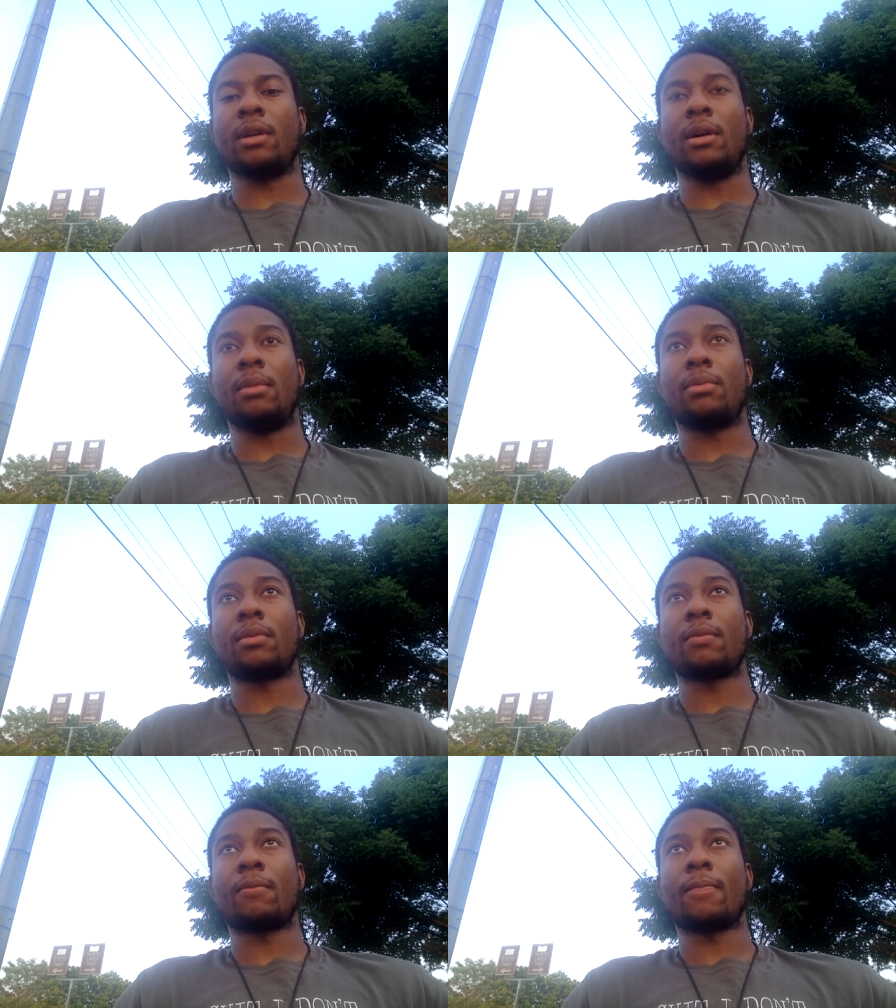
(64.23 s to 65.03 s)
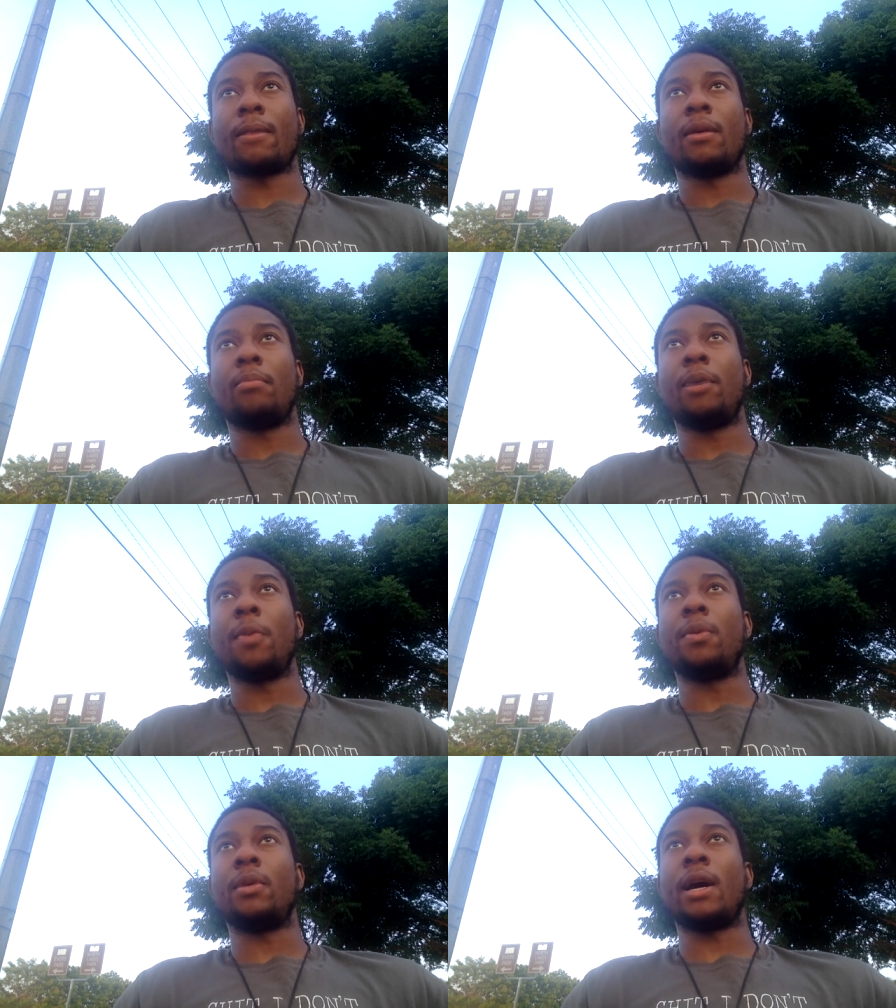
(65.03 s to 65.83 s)
up.
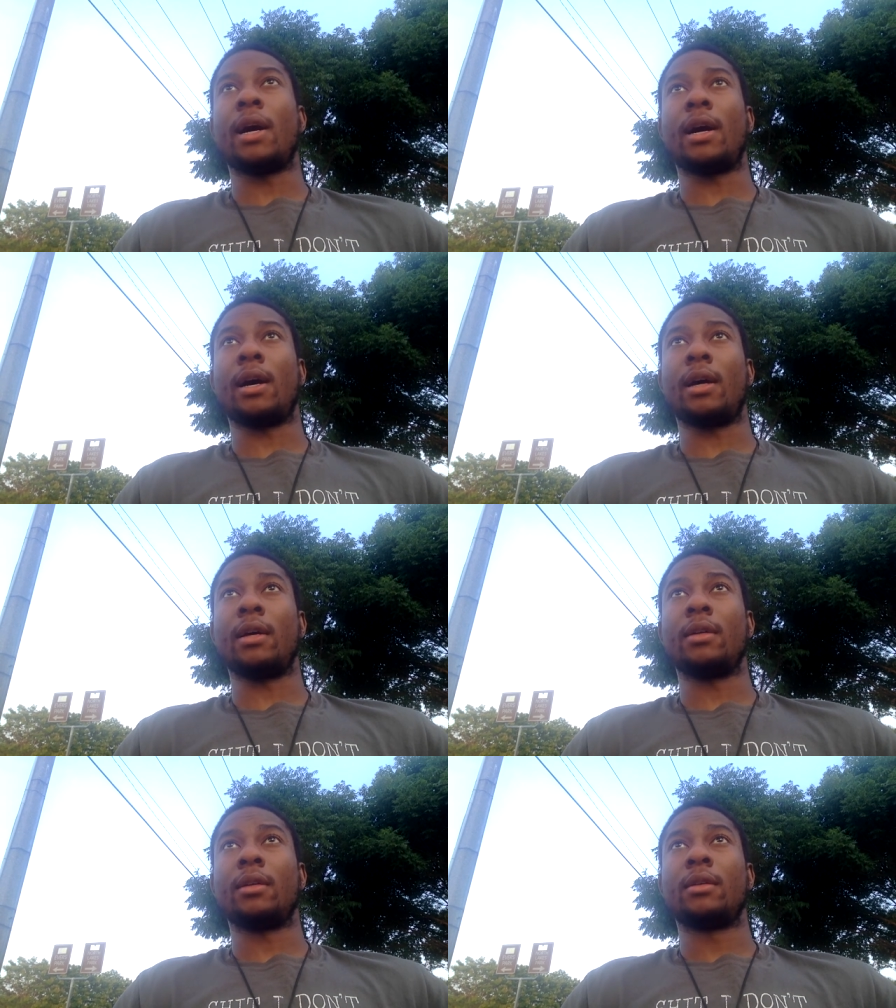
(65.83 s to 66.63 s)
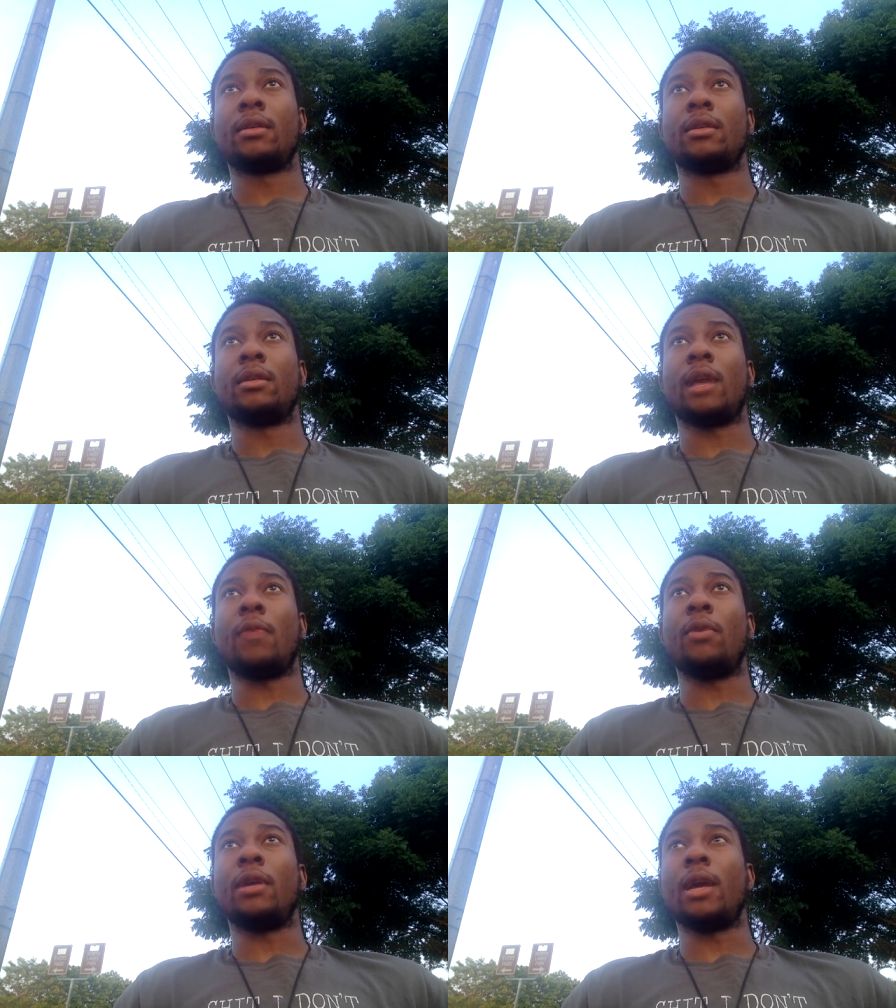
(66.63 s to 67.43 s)
People died. They
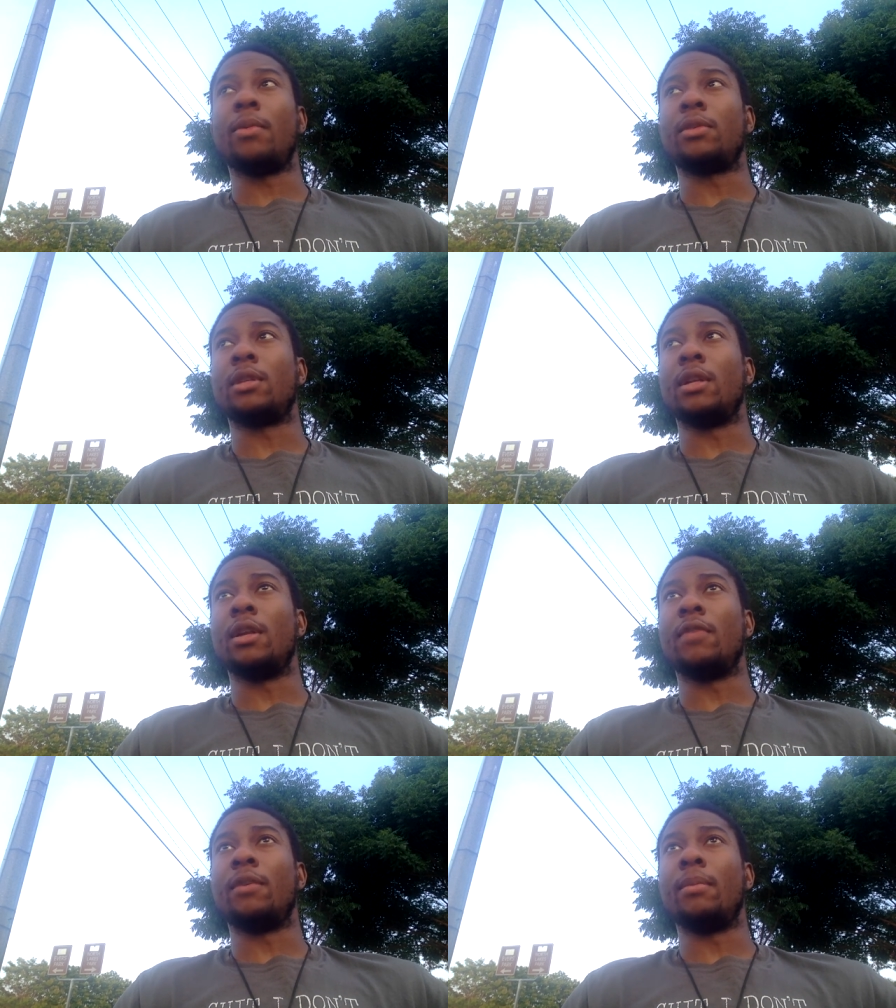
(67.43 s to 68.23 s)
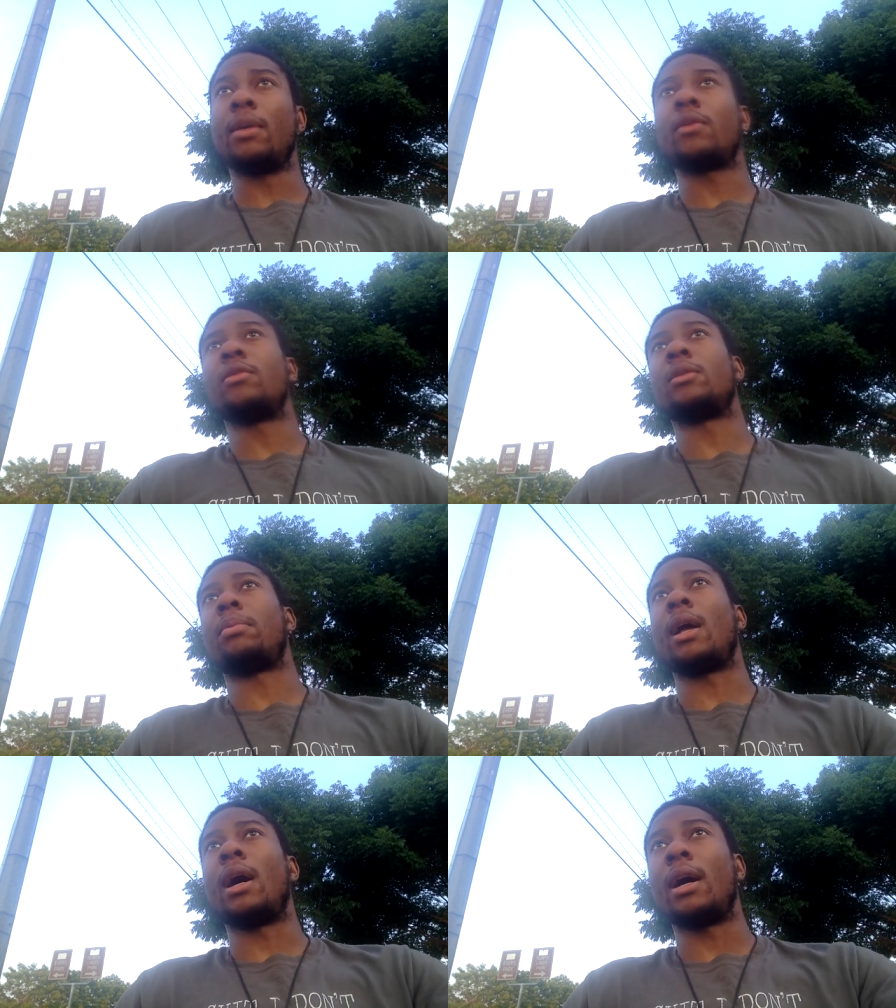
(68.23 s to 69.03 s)
weren't able to deliver medical
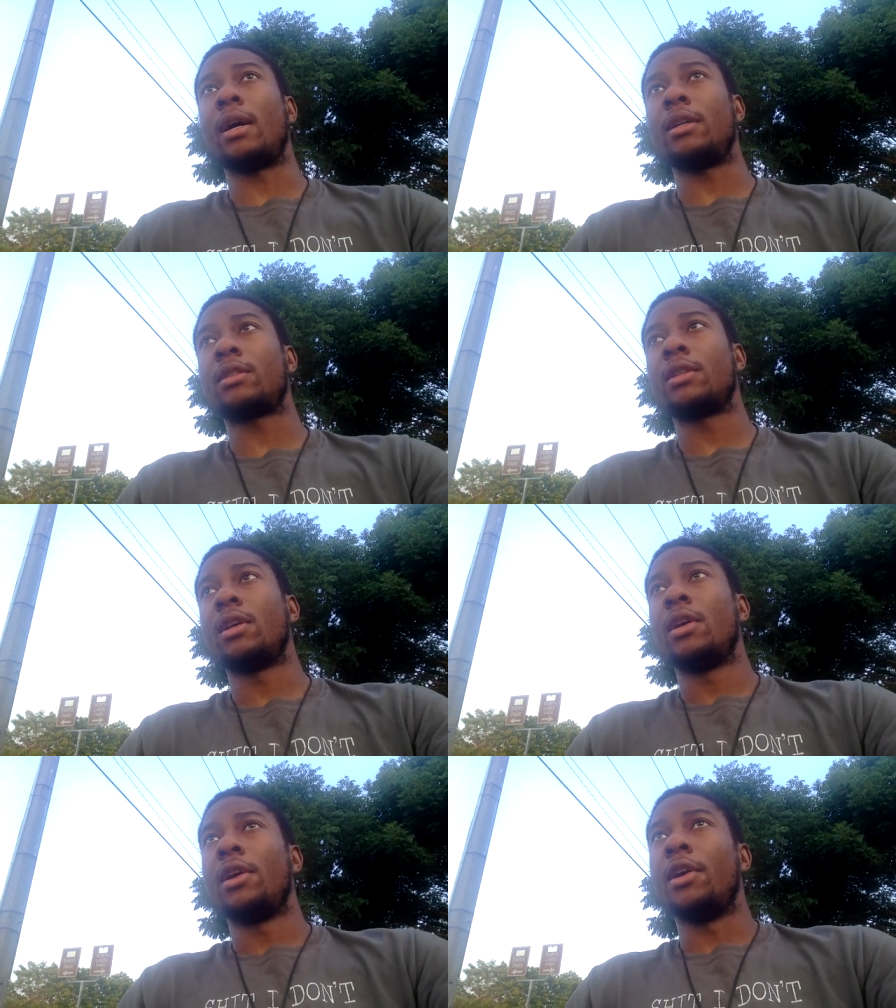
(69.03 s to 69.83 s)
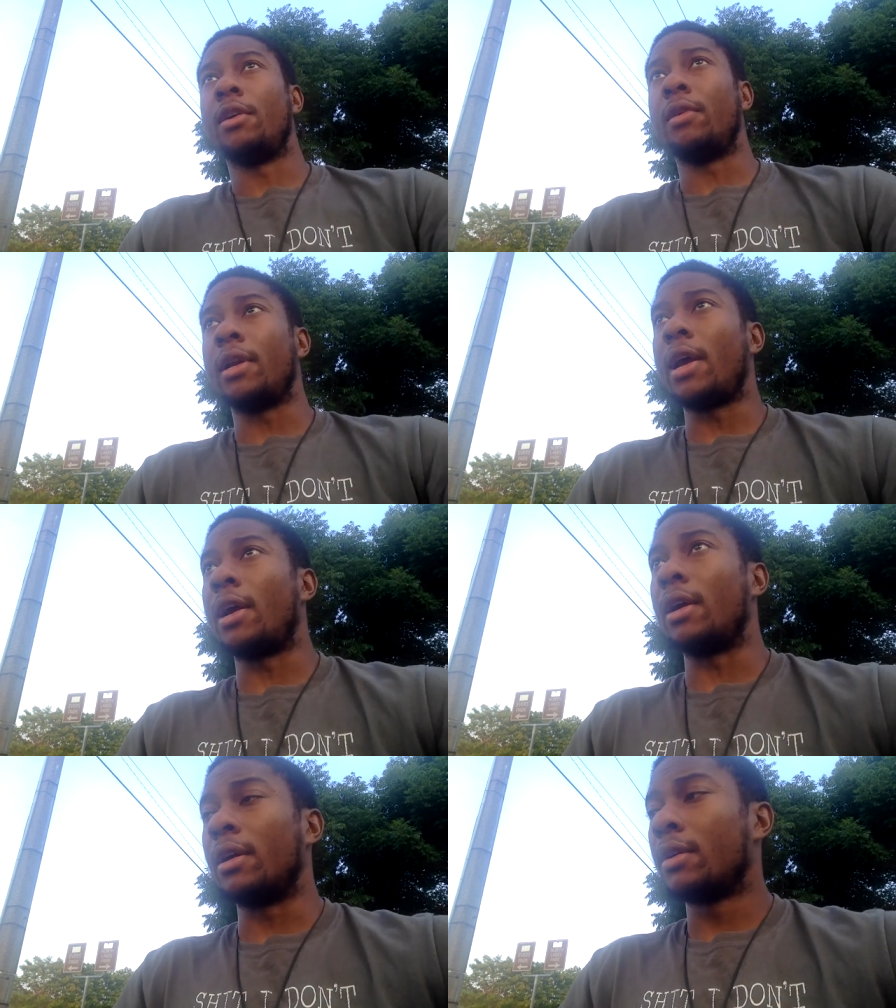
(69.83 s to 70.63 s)
supplies here and
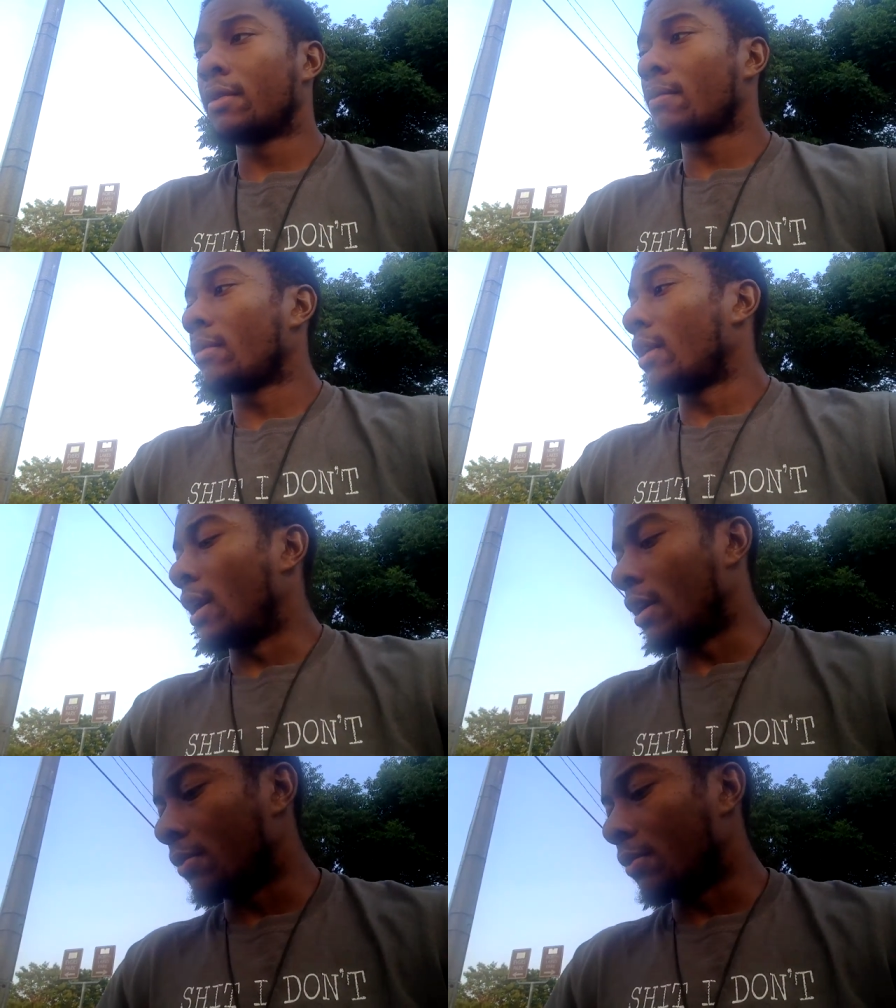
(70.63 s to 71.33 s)
there. And